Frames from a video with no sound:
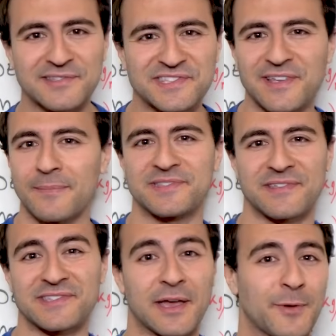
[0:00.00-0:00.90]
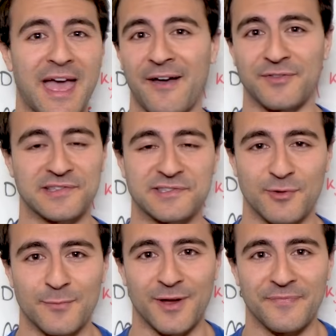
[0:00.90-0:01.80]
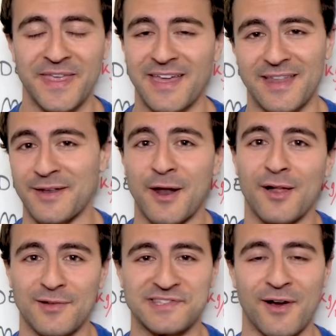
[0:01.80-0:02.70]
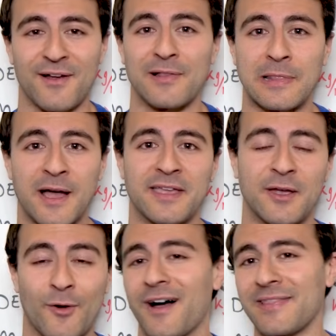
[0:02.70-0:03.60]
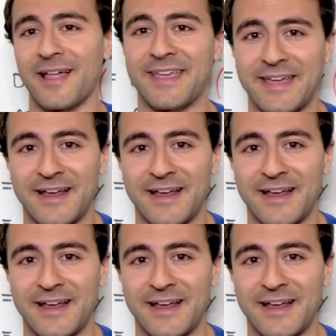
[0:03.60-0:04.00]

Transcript: substance that we have to swim with. Now, not all of us are lucky or unlucky